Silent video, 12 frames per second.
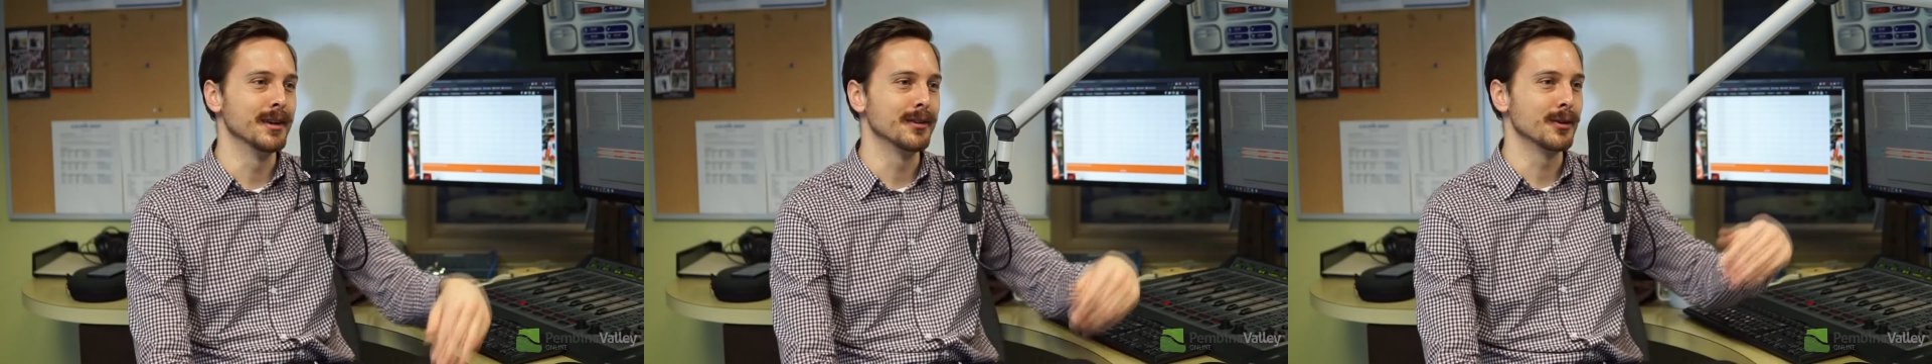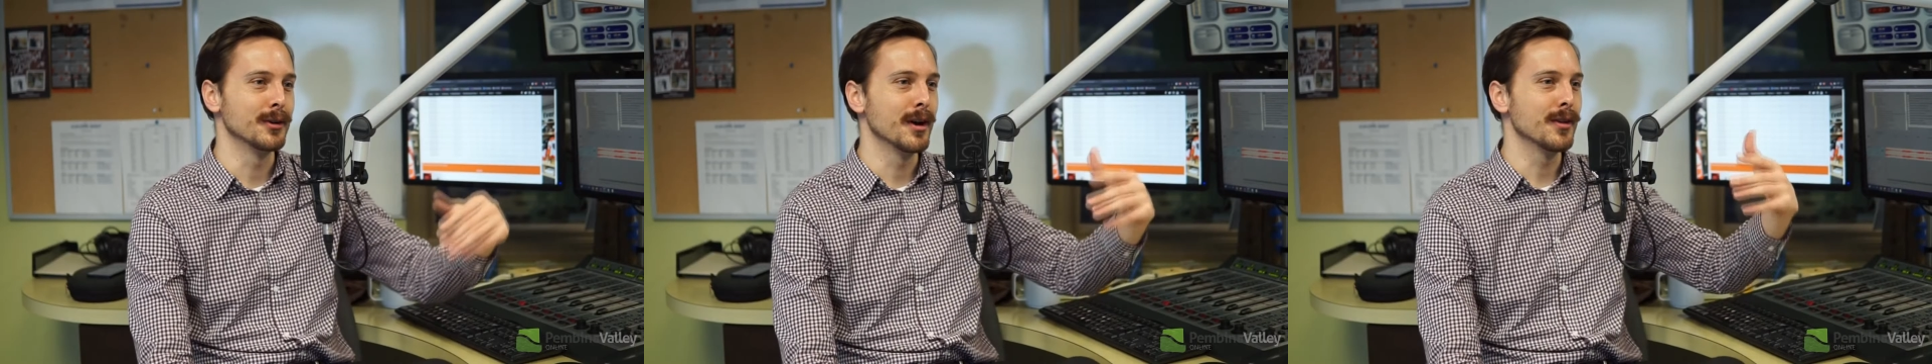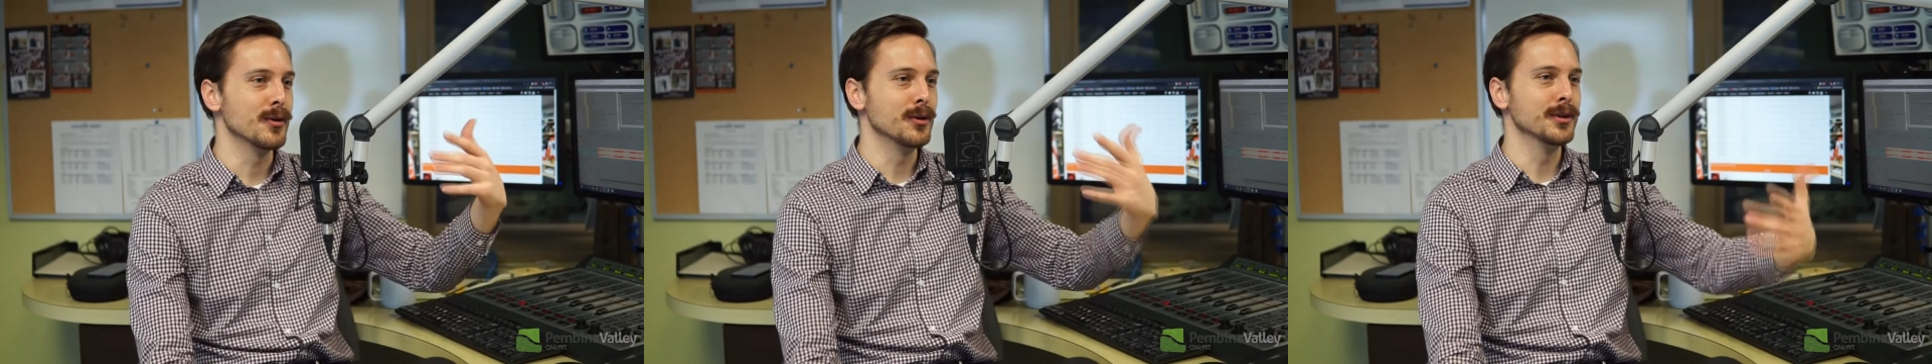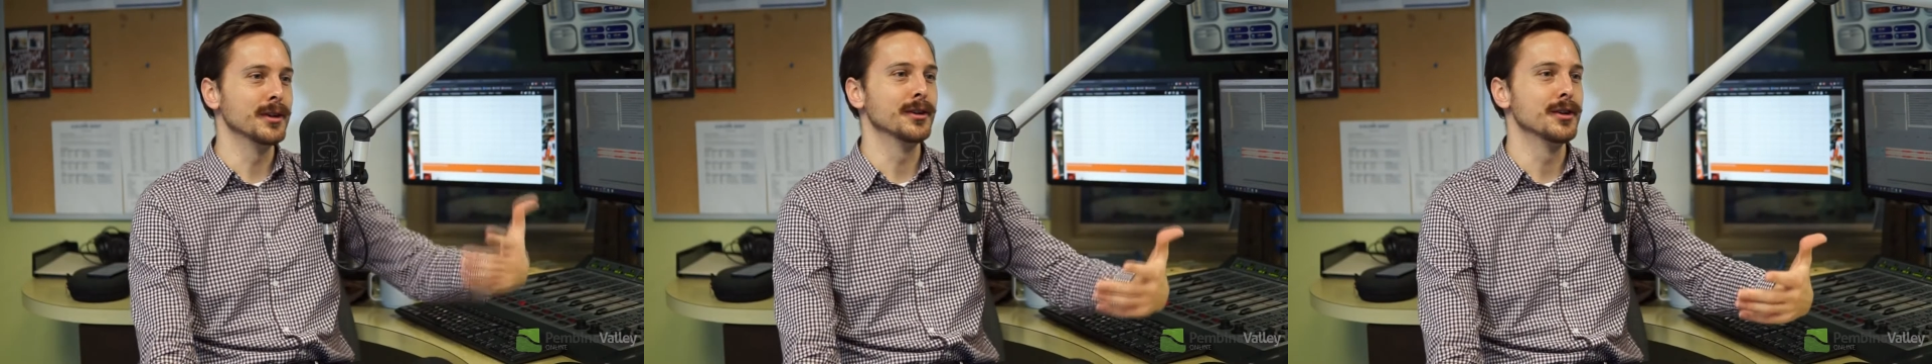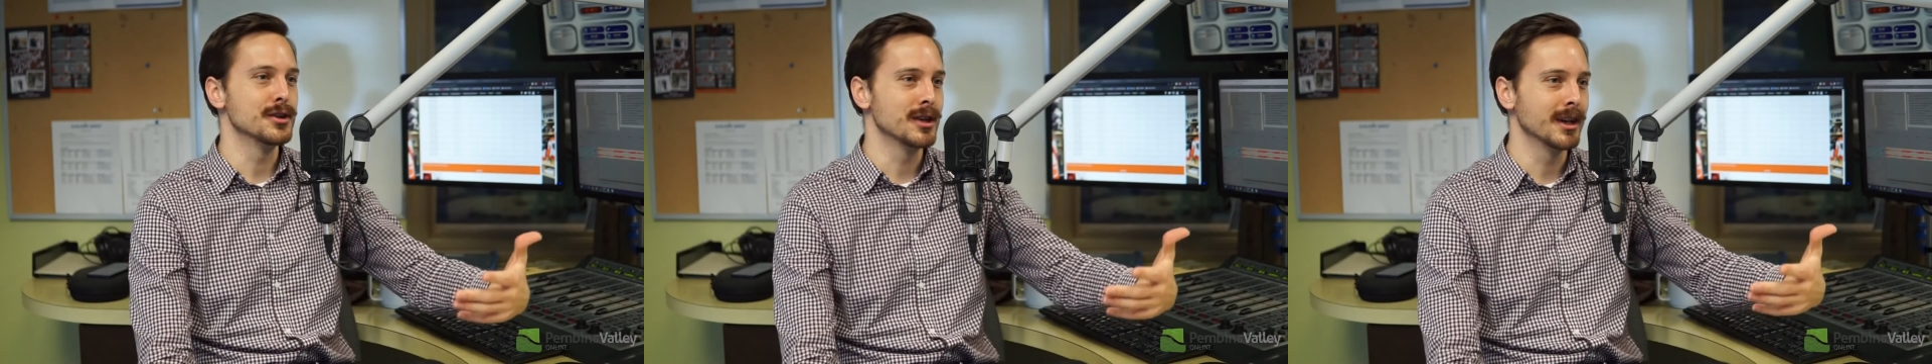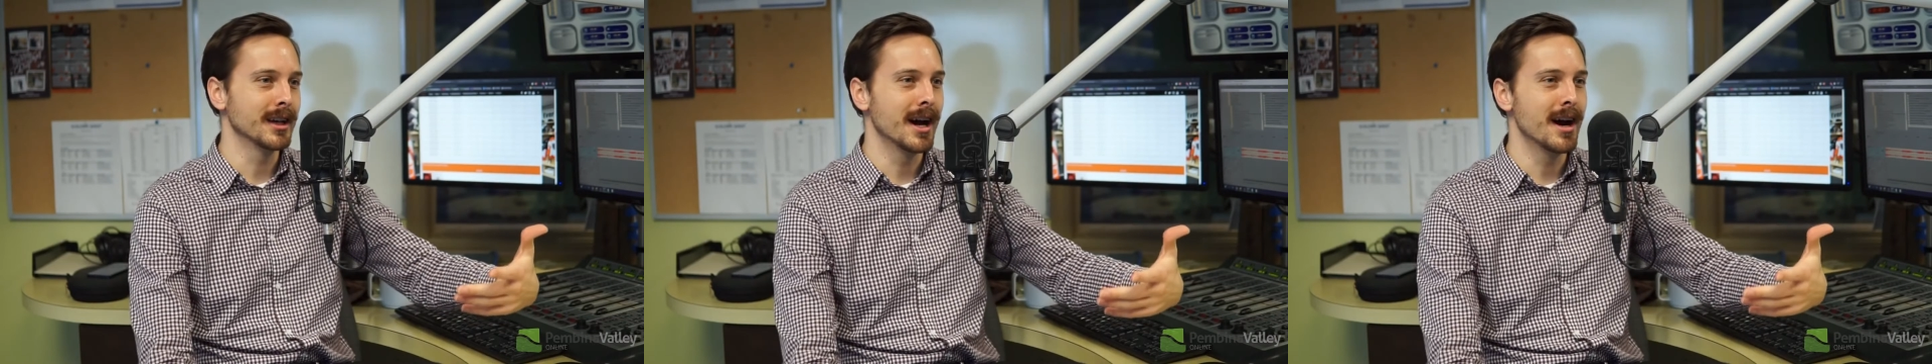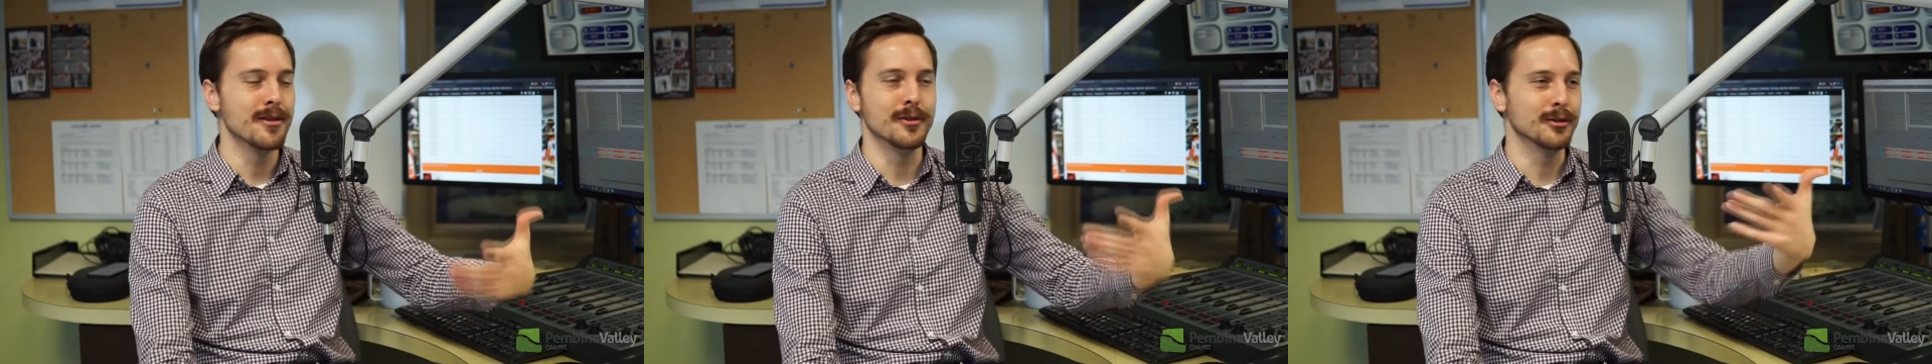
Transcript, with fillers: and so you're not the only Île-des-Chênes guy.